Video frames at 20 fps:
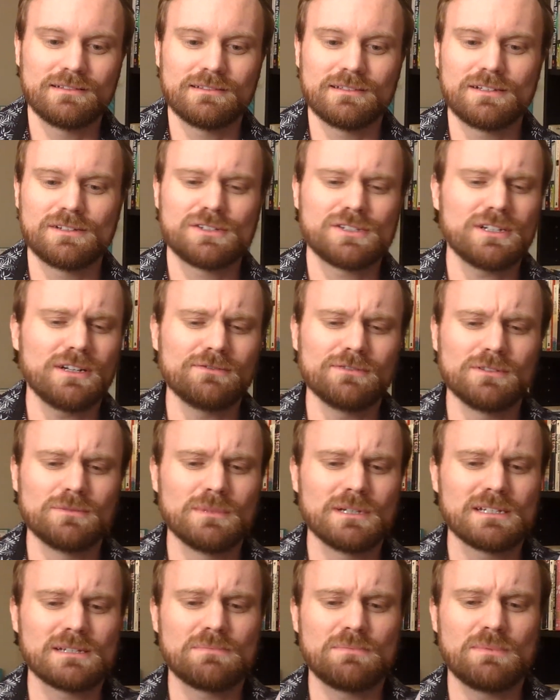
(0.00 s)
The shovel
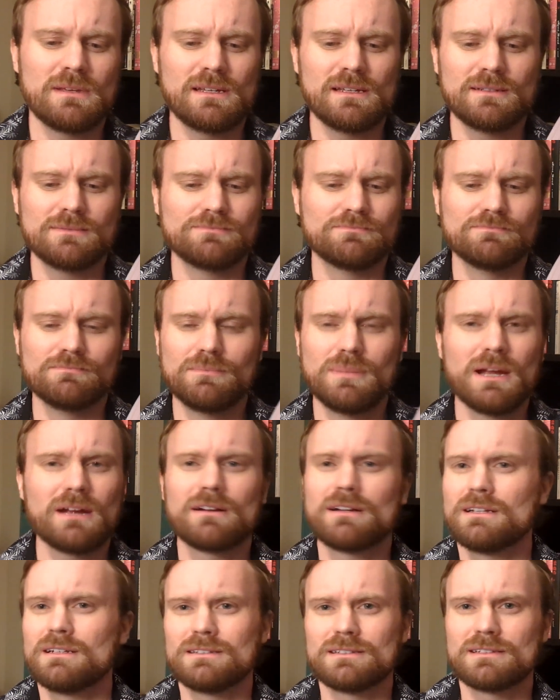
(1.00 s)
must be
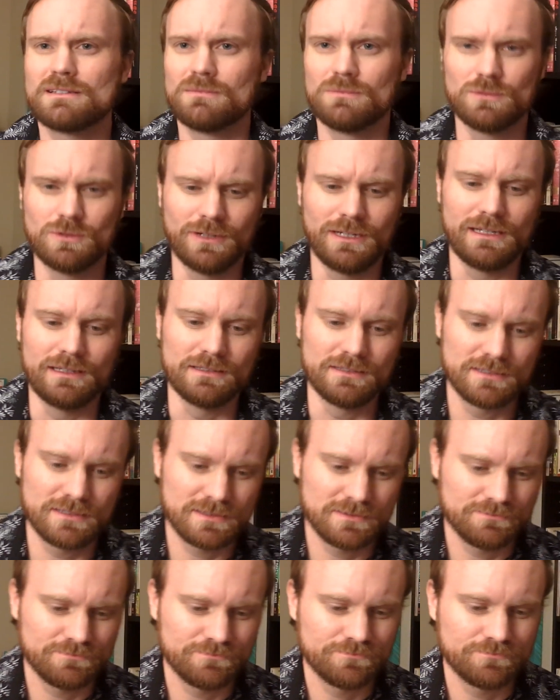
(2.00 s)
buried in some
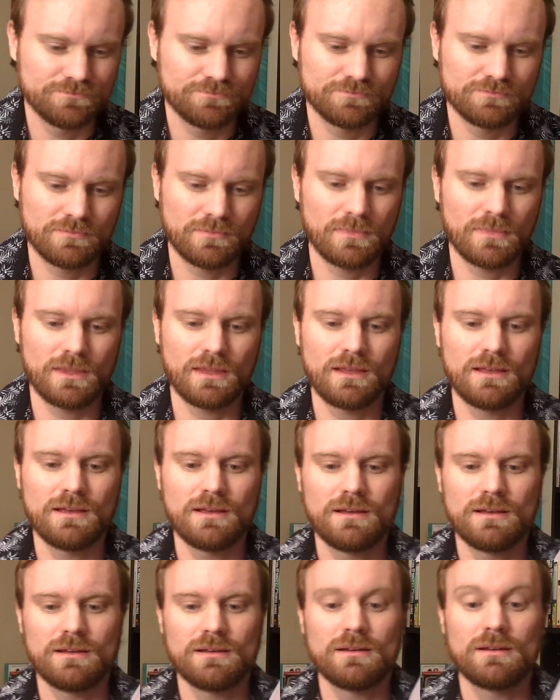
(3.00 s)
weeds.
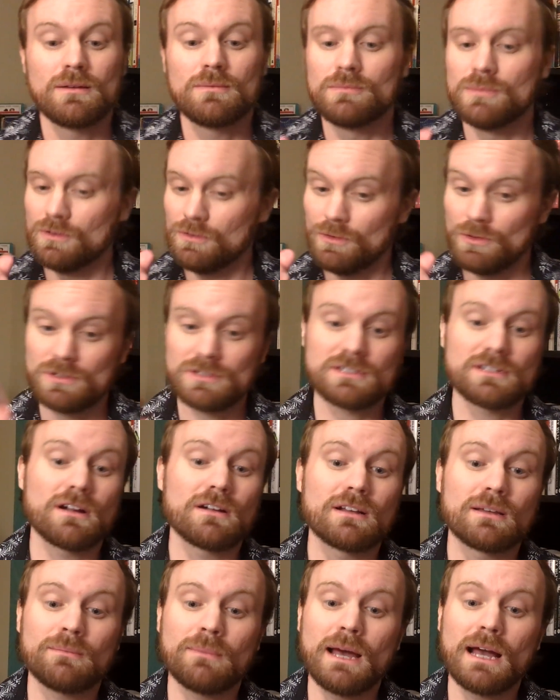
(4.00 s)
Before
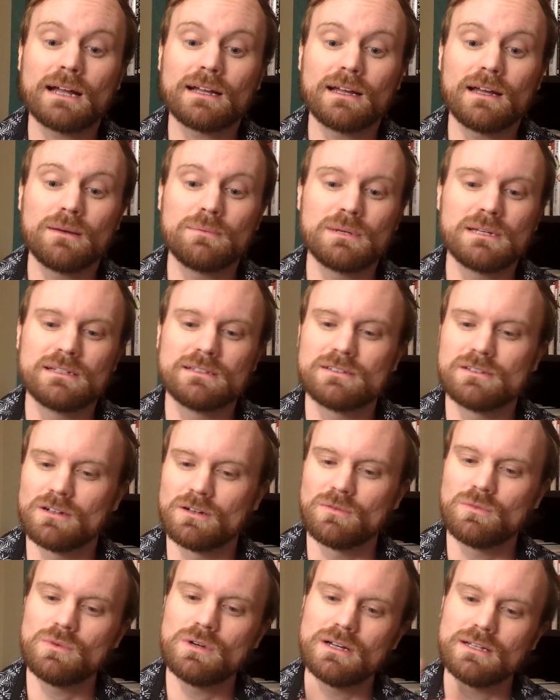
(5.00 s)
starting back up, he
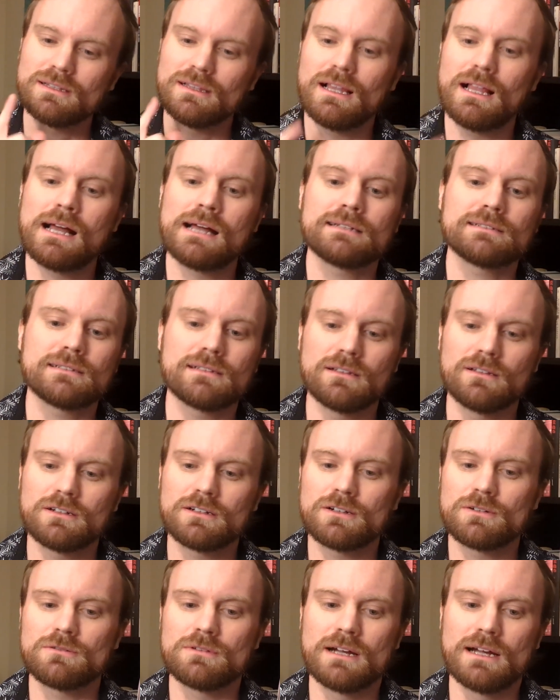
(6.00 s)
took one last
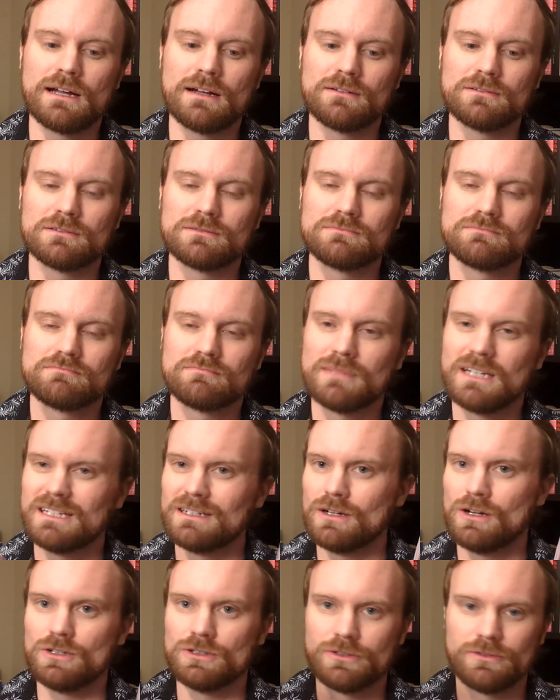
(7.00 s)
look around in all